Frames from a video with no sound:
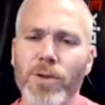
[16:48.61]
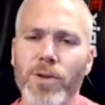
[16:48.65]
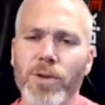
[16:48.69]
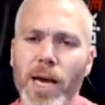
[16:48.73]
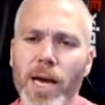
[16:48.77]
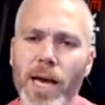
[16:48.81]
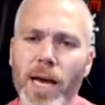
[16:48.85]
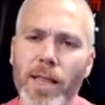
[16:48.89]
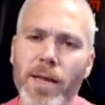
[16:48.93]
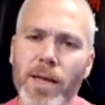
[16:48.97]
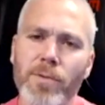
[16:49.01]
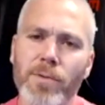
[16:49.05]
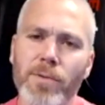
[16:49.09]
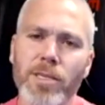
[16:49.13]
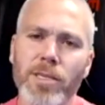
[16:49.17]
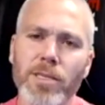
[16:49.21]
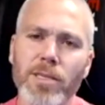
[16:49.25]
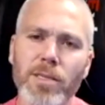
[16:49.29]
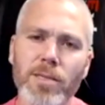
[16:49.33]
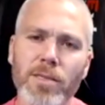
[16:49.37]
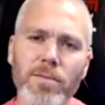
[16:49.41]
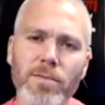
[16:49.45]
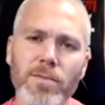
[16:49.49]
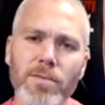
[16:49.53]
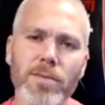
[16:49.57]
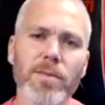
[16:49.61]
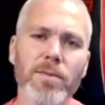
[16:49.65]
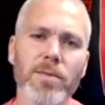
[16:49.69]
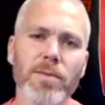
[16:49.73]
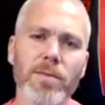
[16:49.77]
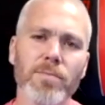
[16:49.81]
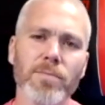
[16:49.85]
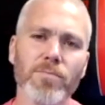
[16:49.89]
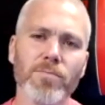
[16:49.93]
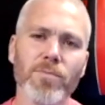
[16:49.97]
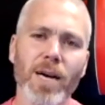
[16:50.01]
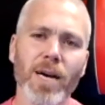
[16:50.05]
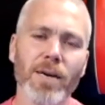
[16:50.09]
Yeah, there was.
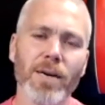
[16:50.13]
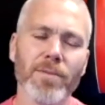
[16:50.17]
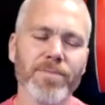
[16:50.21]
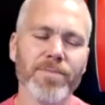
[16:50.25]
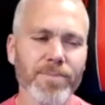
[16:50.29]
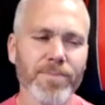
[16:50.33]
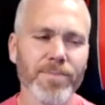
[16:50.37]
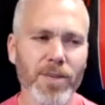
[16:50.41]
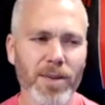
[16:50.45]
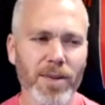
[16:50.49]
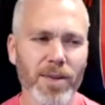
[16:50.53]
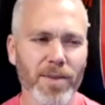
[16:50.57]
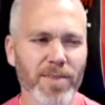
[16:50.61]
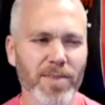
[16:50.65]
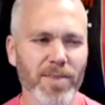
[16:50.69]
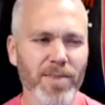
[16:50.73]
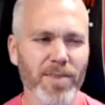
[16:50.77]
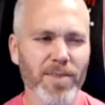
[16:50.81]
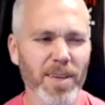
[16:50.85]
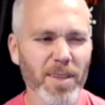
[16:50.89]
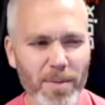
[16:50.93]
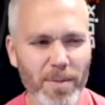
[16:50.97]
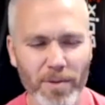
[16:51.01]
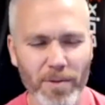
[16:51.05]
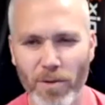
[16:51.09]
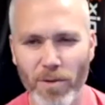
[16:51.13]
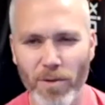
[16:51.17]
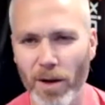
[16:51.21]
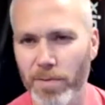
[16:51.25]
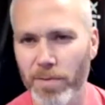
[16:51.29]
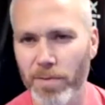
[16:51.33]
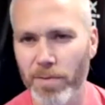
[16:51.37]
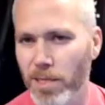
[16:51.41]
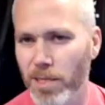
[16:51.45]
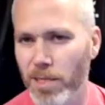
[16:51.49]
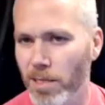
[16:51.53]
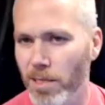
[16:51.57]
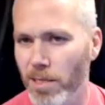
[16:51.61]
Well, I don't know. There was maybe
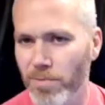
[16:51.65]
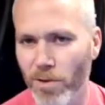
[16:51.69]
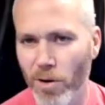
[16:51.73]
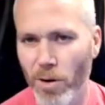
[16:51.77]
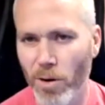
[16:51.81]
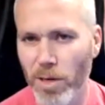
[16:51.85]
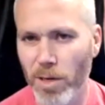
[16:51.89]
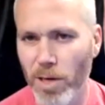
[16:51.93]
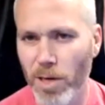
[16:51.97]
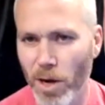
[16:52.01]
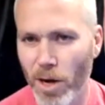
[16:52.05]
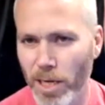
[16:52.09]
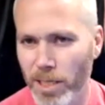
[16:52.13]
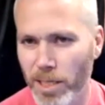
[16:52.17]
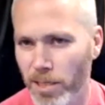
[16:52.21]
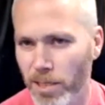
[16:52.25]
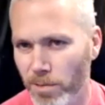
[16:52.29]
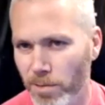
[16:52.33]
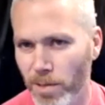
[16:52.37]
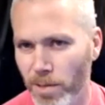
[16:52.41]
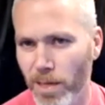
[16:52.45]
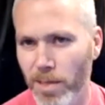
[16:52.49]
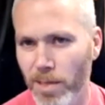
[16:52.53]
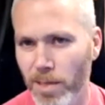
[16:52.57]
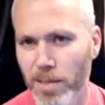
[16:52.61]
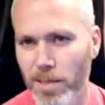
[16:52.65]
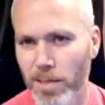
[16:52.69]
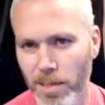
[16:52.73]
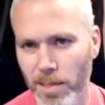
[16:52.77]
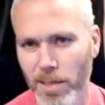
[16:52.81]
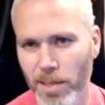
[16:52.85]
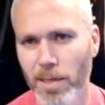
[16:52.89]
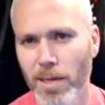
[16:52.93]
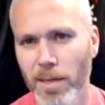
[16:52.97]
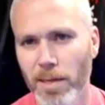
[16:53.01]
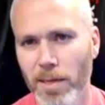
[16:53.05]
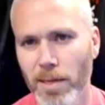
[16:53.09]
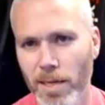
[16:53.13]
5 or 6 foreign guys as well
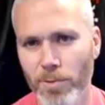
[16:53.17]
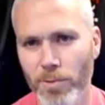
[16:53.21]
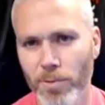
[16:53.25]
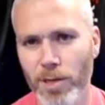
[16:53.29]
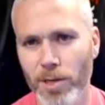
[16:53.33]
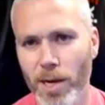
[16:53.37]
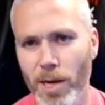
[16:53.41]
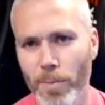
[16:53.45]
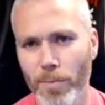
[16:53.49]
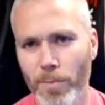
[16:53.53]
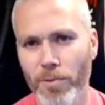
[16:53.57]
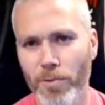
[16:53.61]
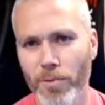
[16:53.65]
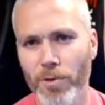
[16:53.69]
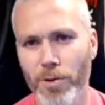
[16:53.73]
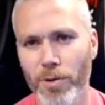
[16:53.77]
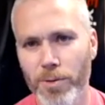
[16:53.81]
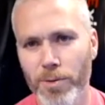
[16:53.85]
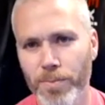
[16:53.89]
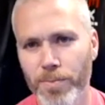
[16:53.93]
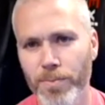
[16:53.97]
that would come through.